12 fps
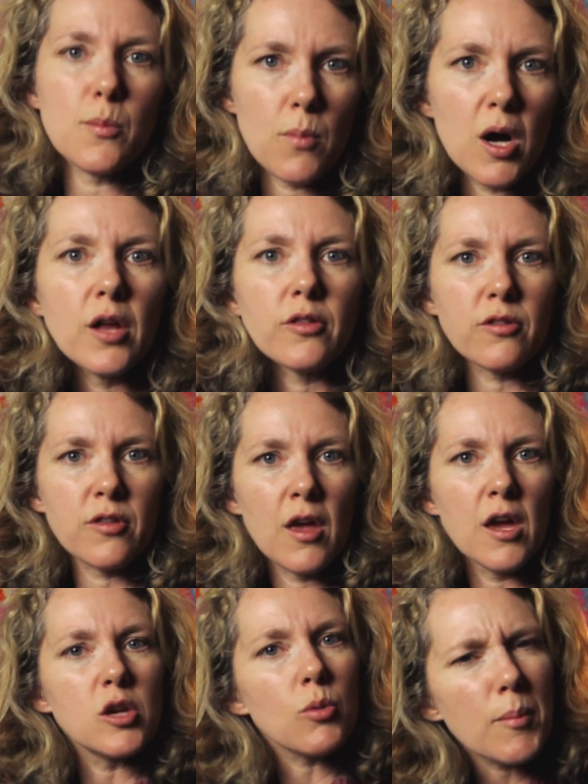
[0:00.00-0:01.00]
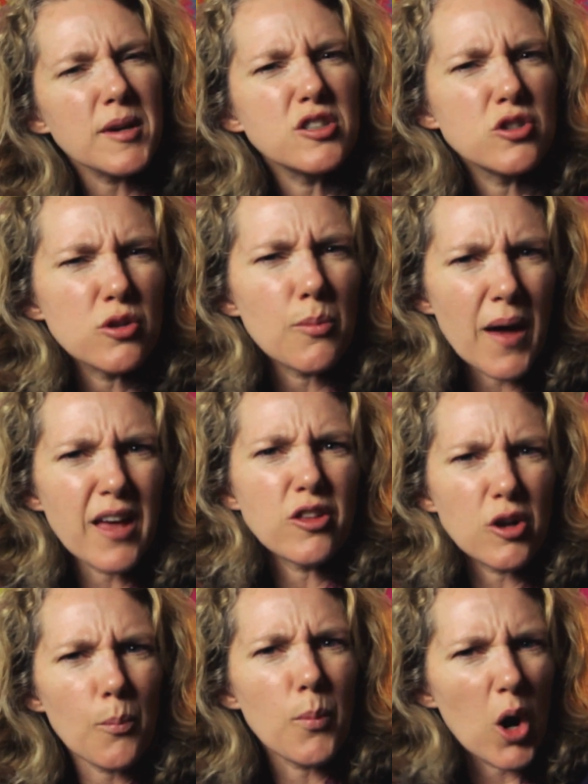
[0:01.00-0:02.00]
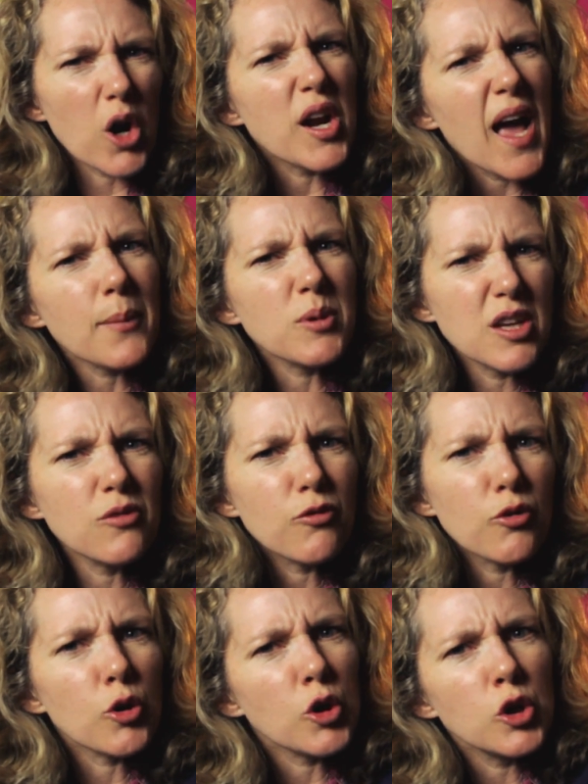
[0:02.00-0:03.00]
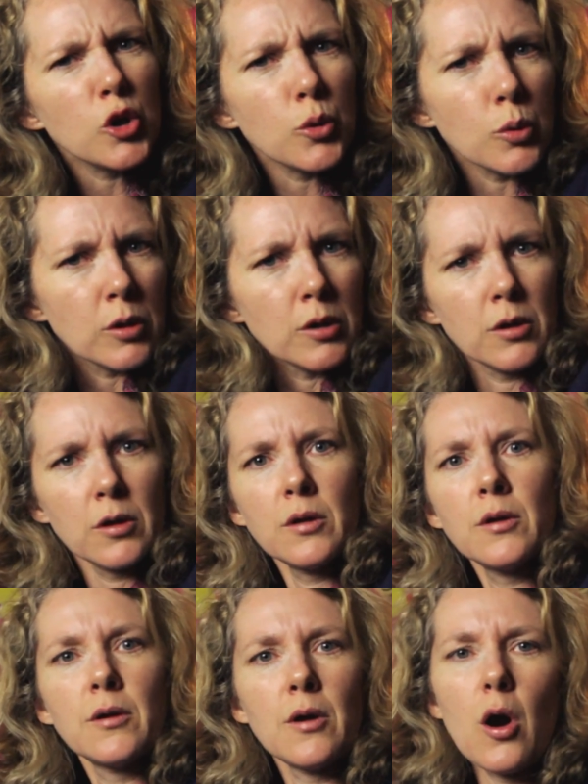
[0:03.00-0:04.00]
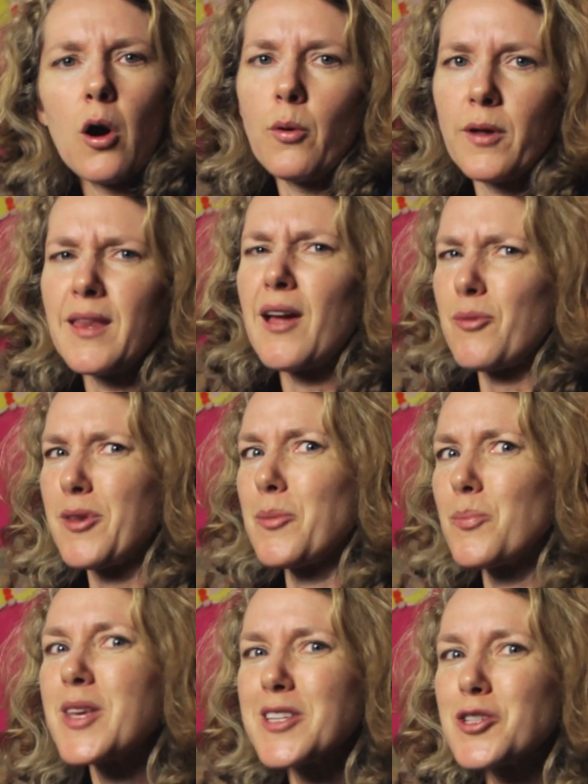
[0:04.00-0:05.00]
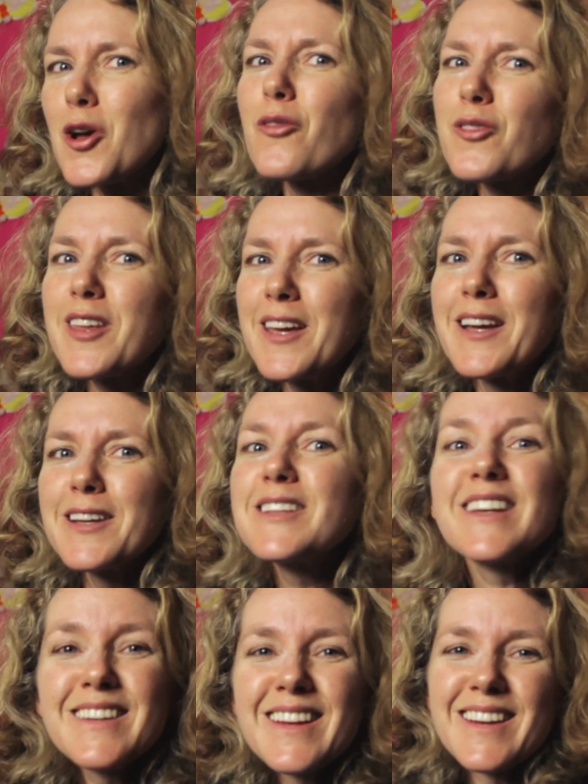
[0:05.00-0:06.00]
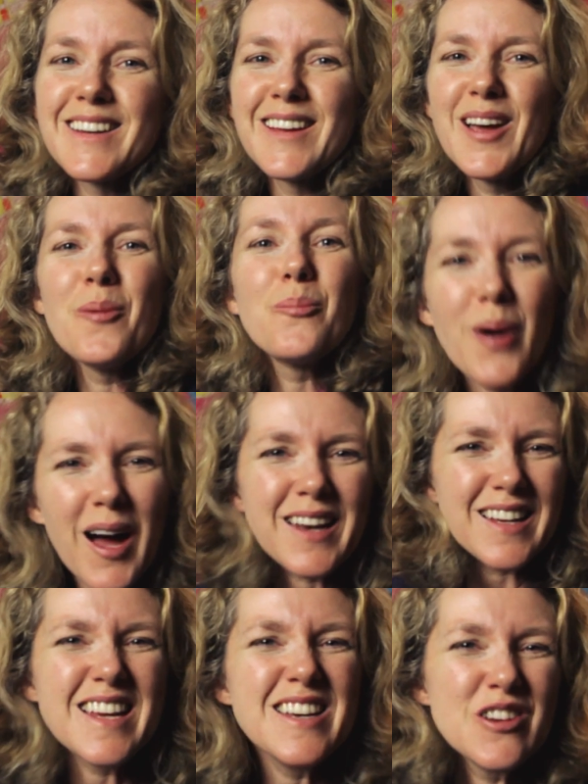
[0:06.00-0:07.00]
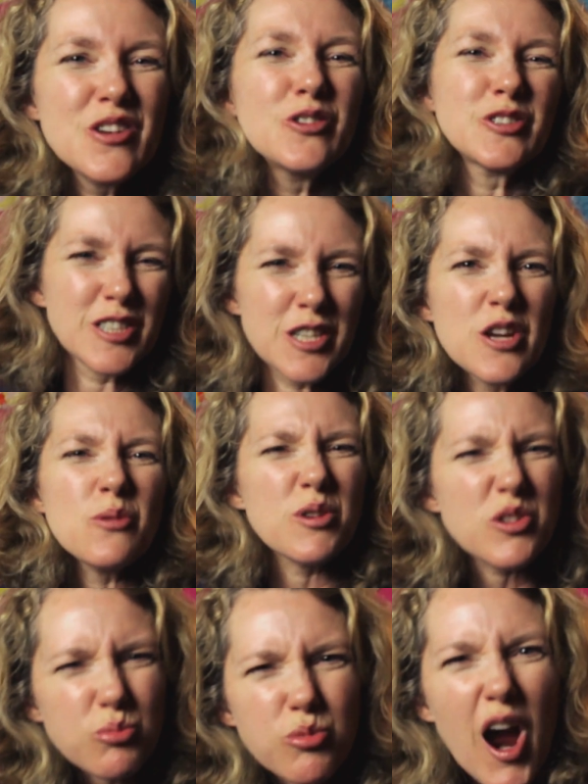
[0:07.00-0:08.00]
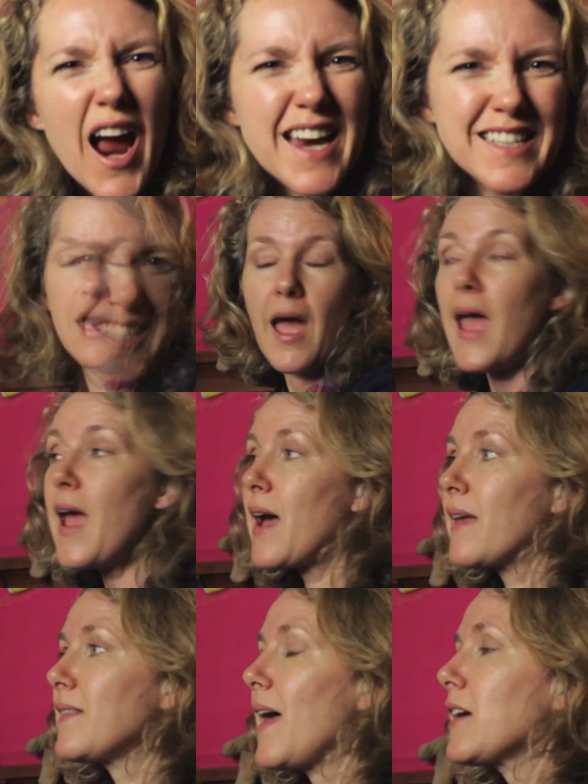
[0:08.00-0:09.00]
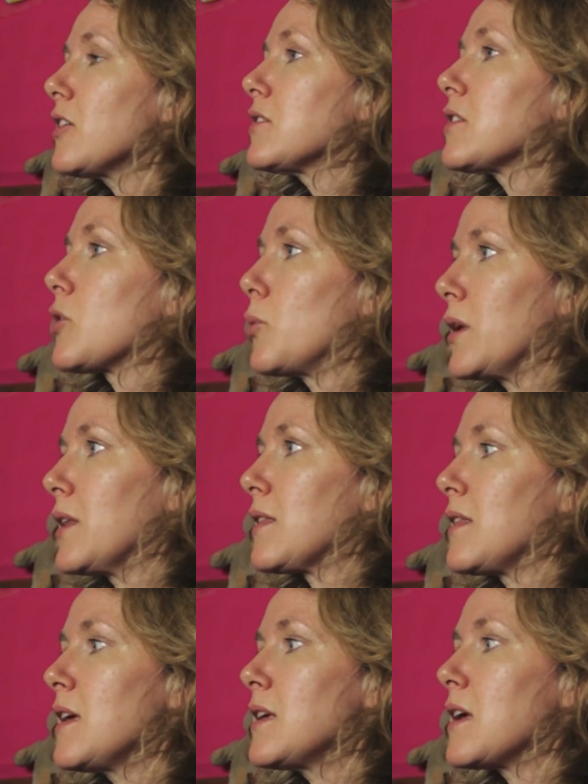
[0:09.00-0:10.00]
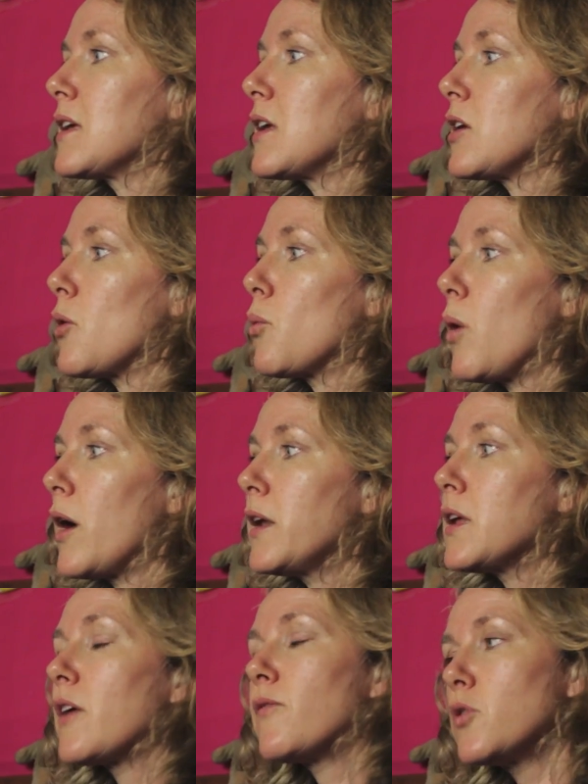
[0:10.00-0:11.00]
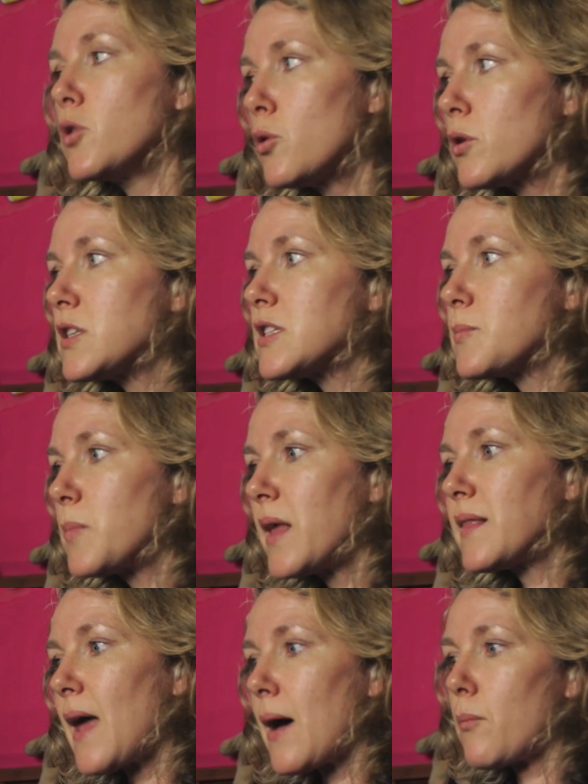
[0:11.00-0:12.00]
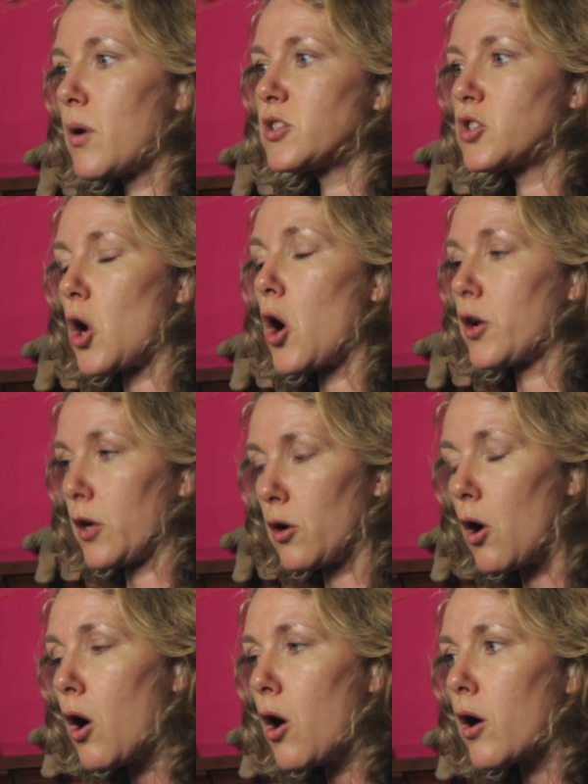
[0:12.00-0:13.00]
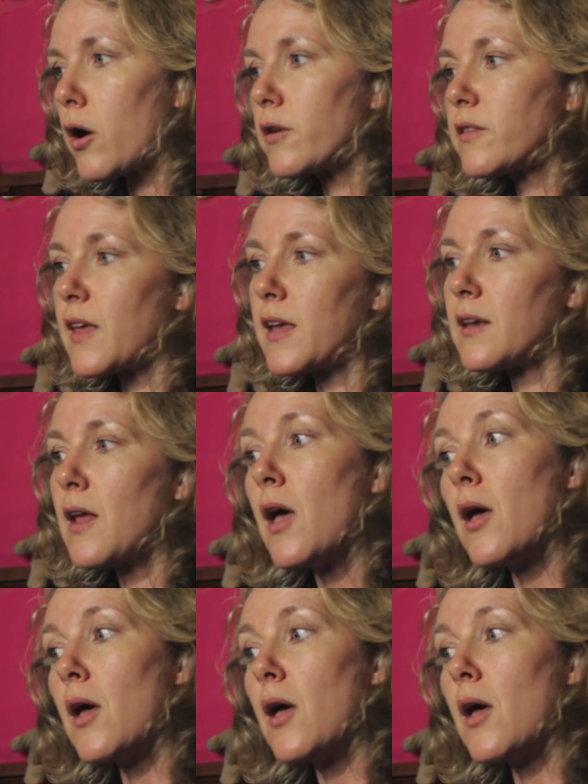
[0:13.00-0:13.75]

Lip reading: month. You want me to do the math on a bar napkin for you?" Oh, and that really pissed off the king, didn't it? But he knew she was right. And that got the queen thinking, you know what? If you can spend that much on a car, then